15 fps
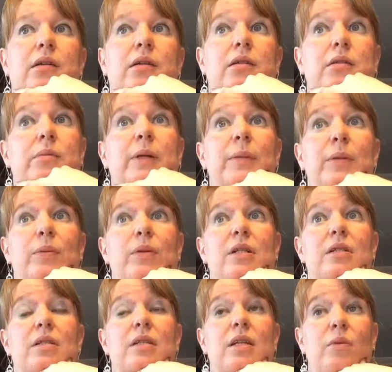Well, maybe it
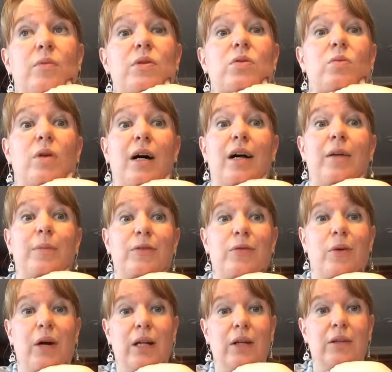was. It was a while
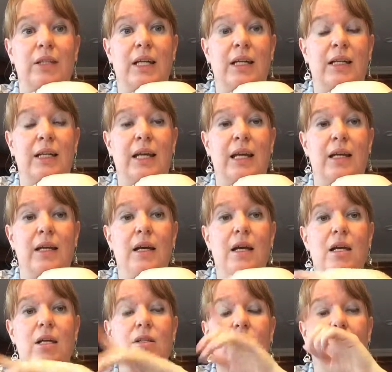before I looked at it again.
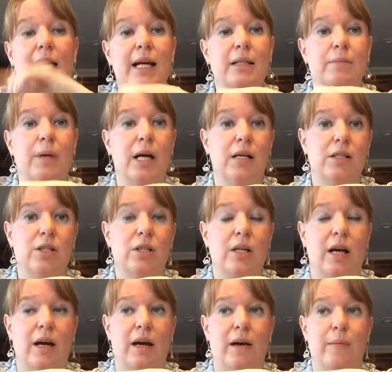So last March,
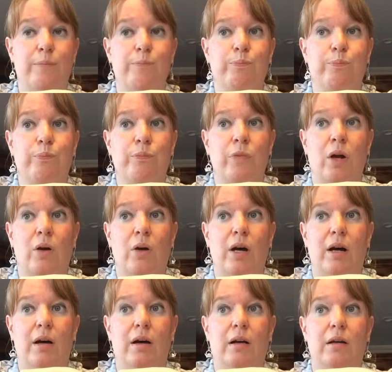um,
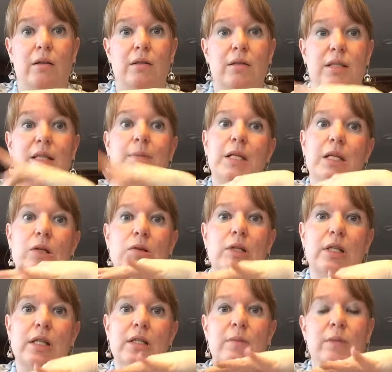uh, usually
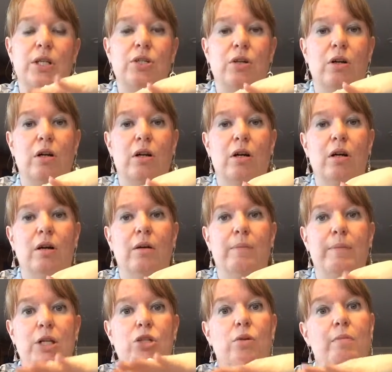does a meet your,
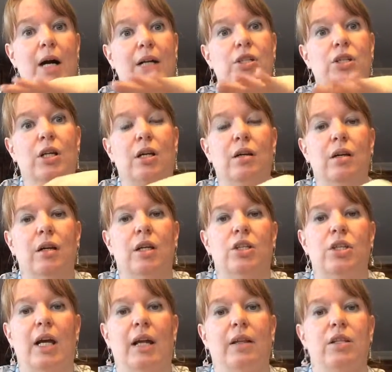meet your matcha
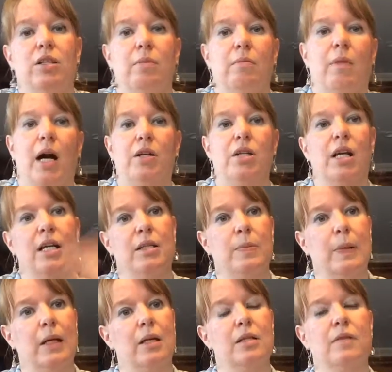challenge in March, I guess
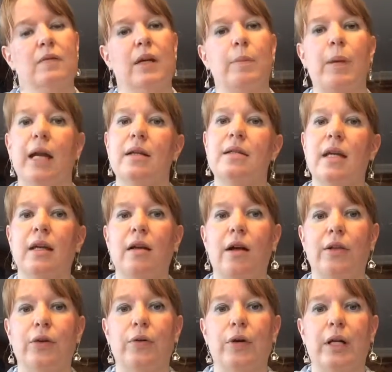because of like Patty's Day and all
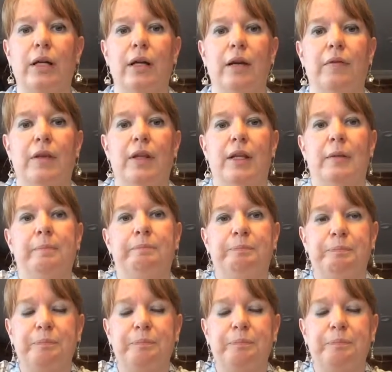the green and everything.